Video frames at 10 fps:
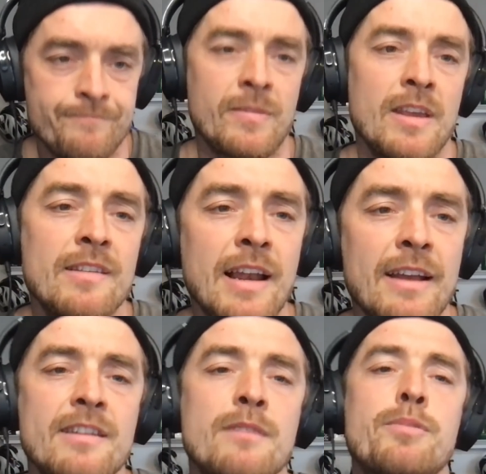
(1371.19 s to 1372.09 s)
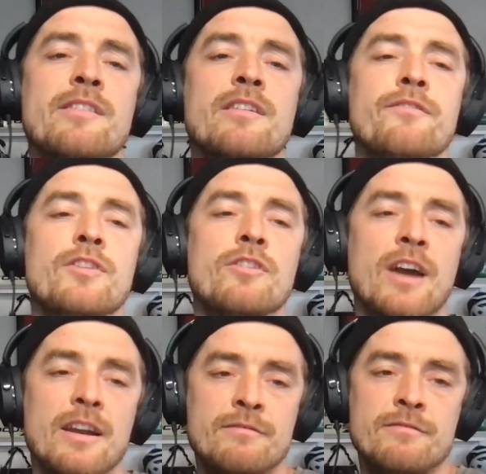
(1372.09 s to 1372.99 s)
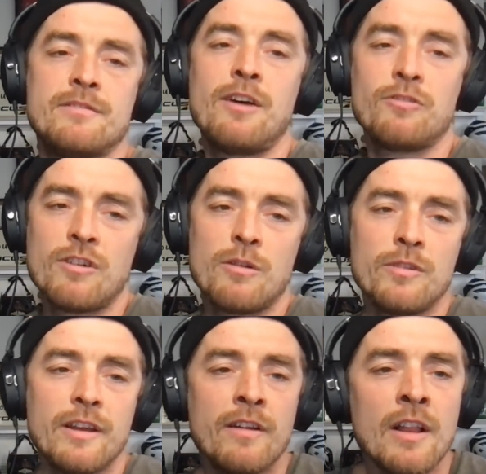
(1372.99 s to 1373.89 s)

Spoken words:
is elected the president of Ukraine. That was all right, wasn't it?